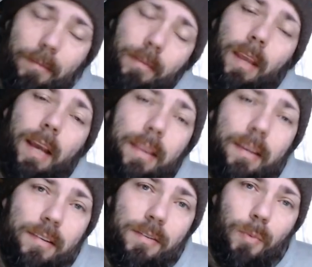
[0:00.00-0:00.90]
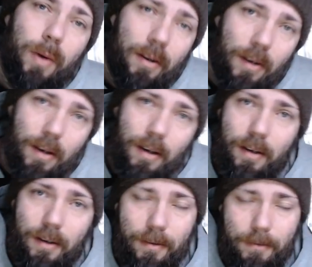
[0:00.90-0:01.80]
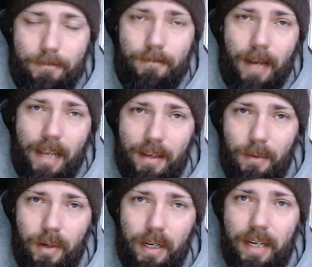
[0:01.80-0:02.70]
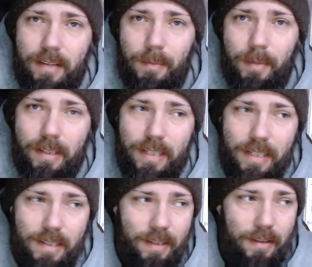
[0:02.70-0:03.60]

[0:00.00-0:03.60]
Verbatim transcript: And this is where uh, I think we're going to get something decent.